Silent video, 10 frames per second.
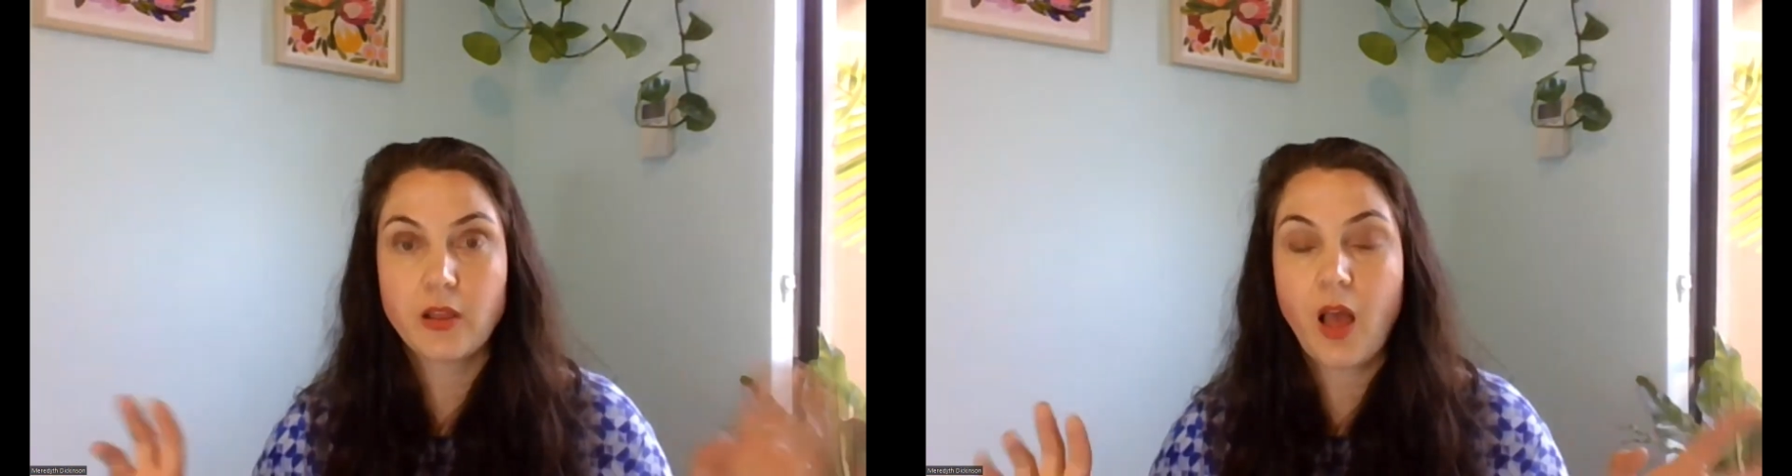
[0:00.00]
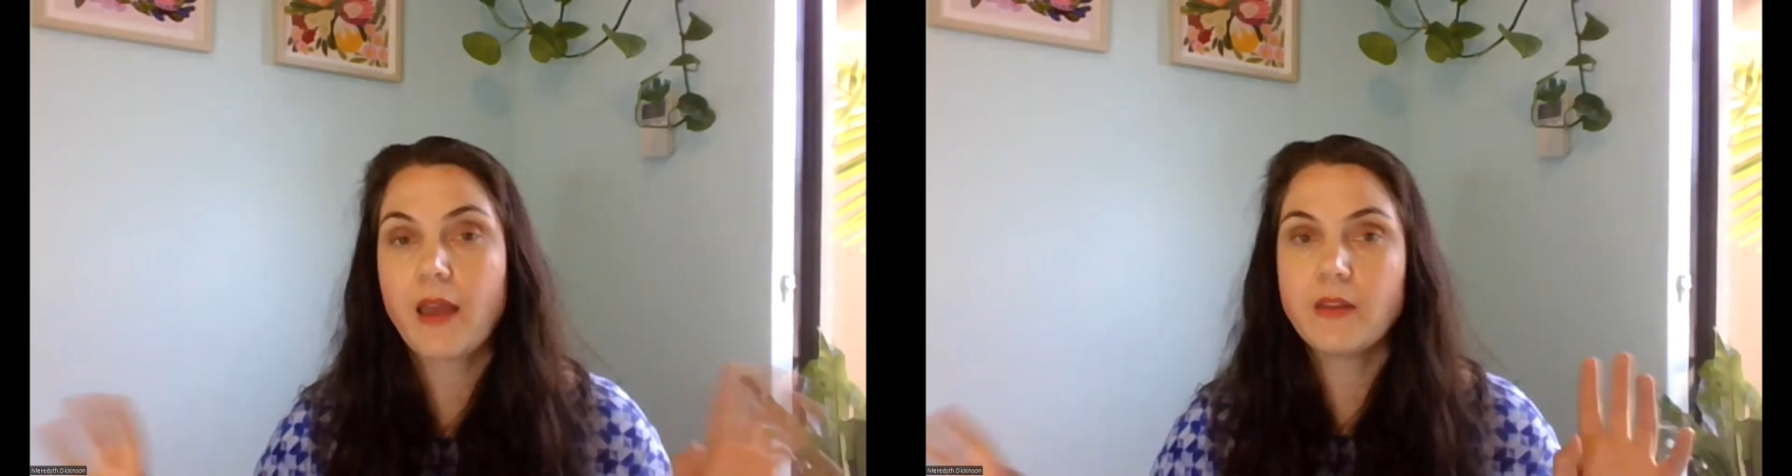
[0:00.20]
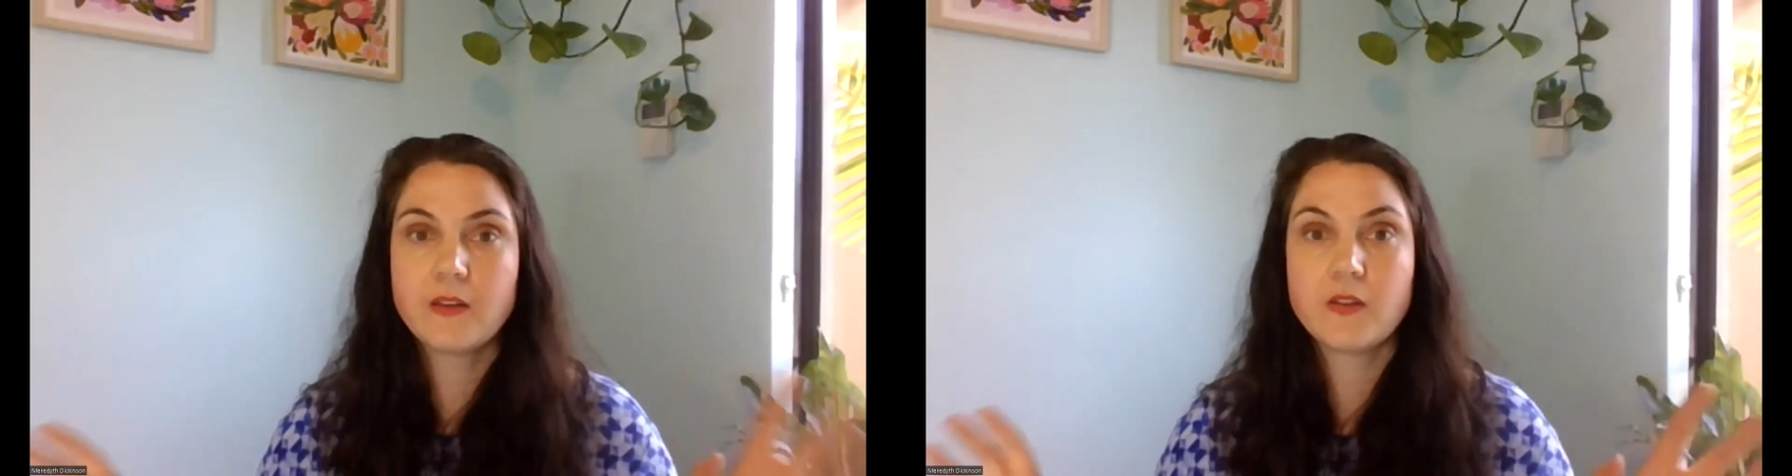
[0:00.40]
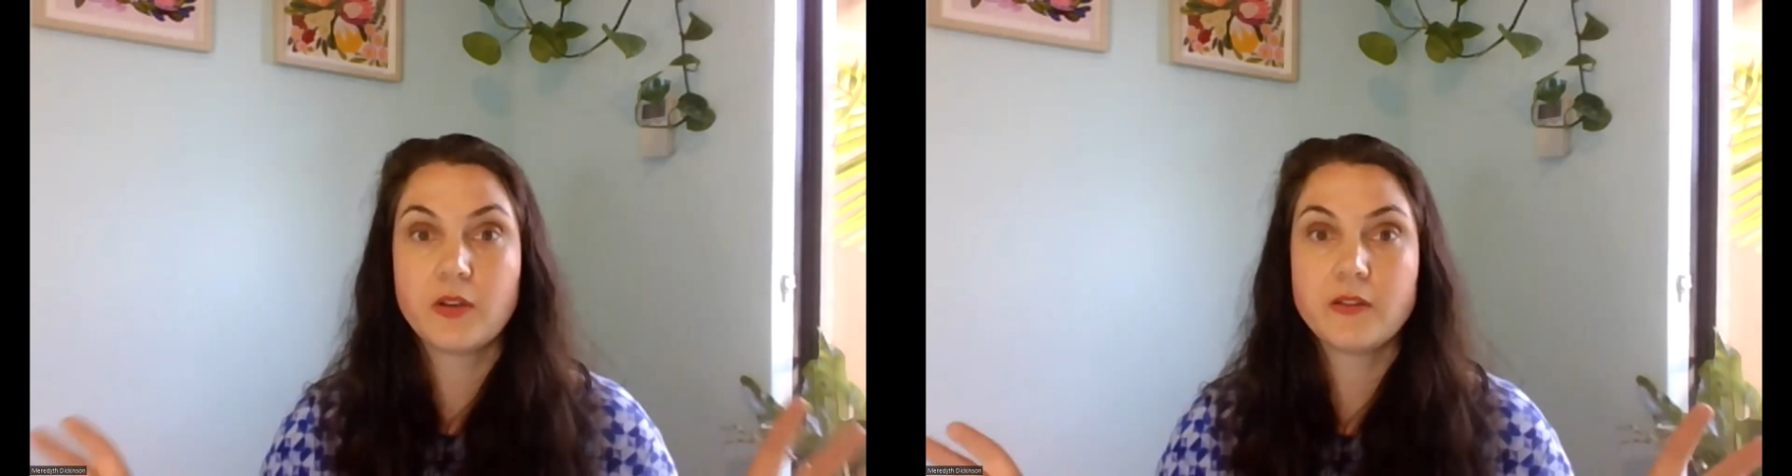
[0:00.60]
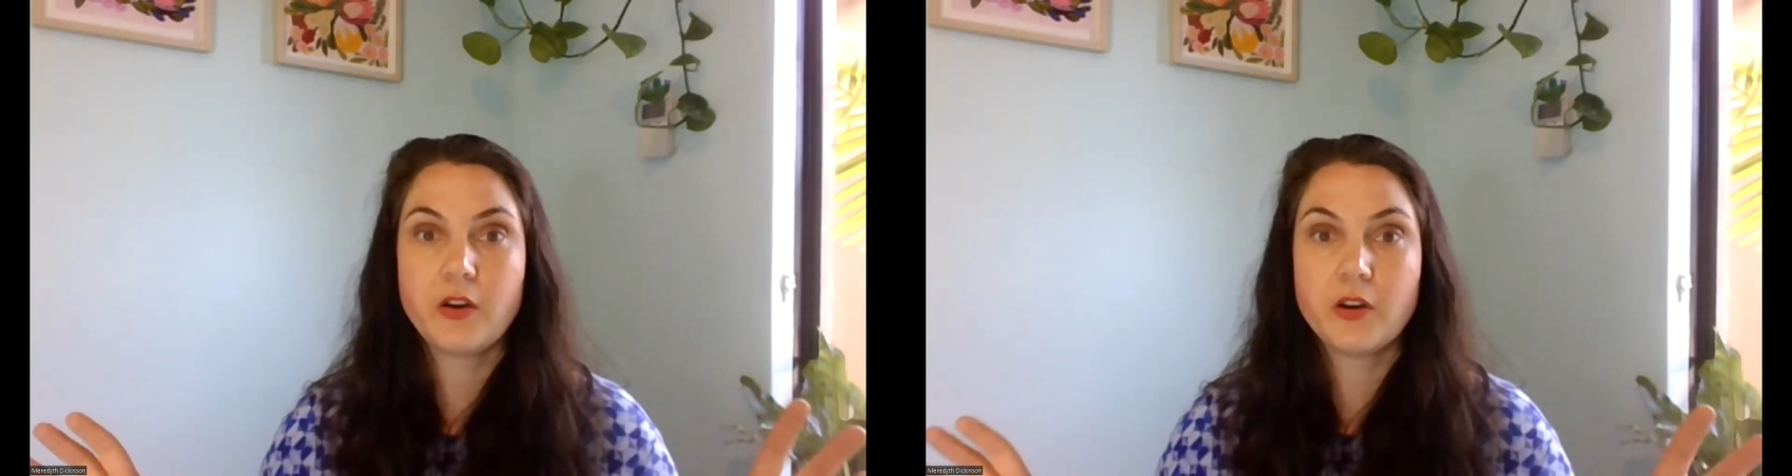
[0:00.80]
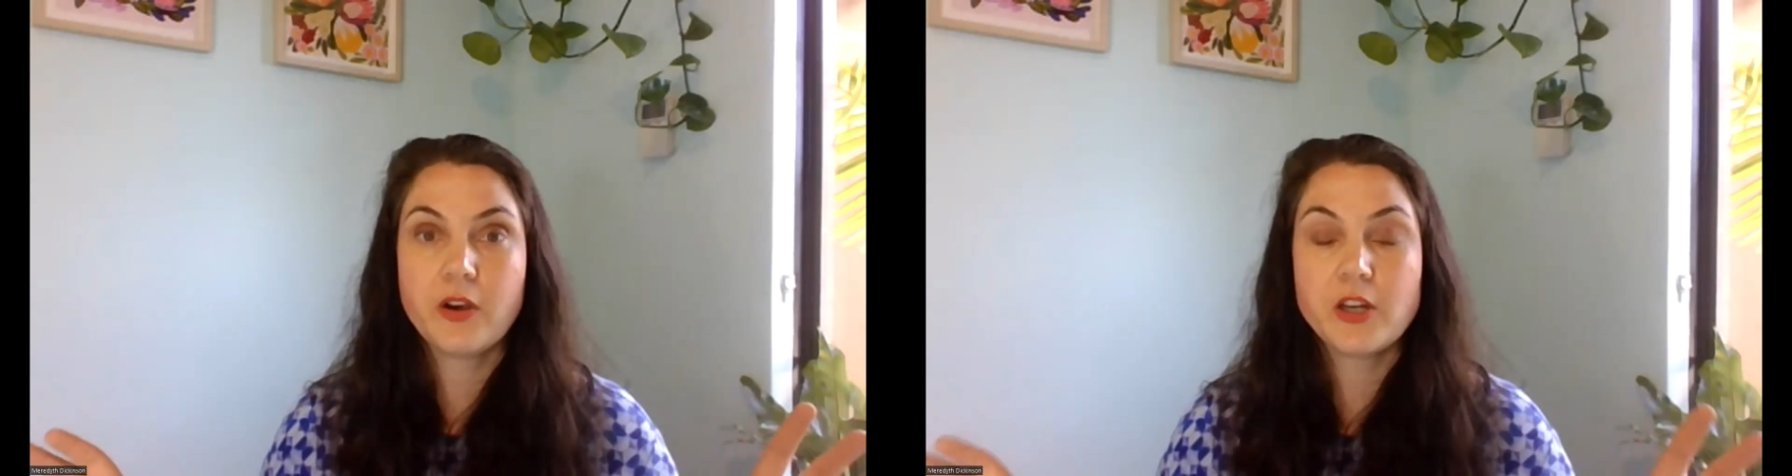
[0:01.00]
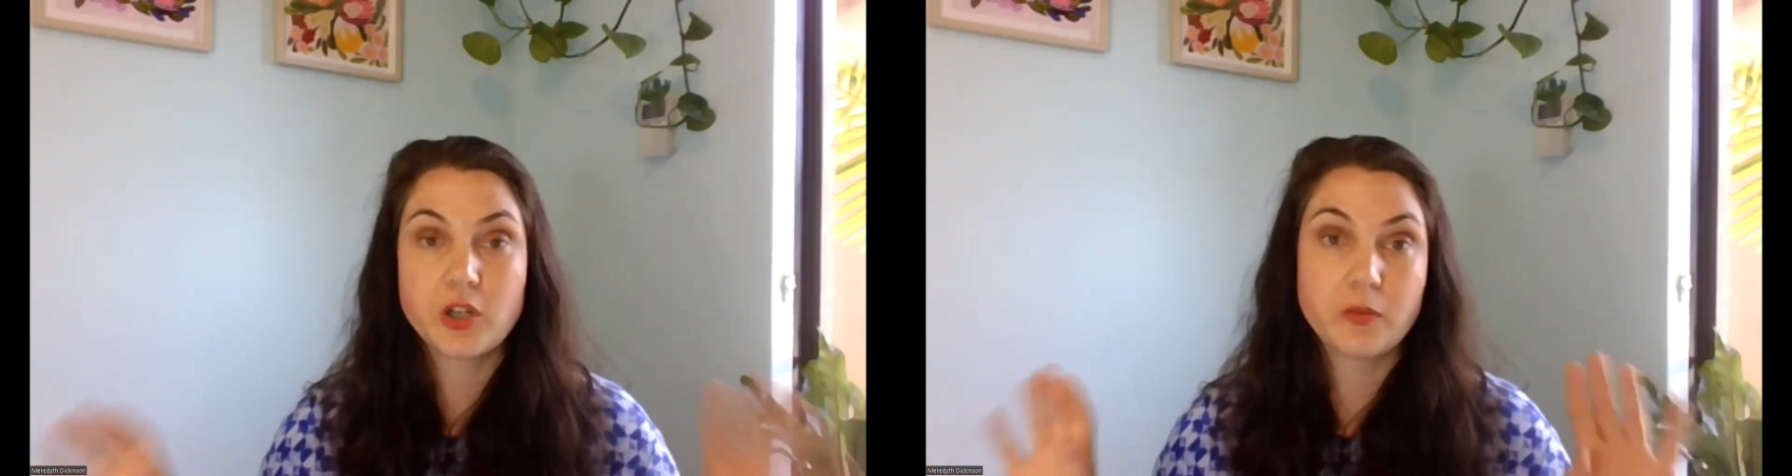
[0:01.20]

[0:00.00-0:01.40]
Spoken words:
a lion is a solitary creature.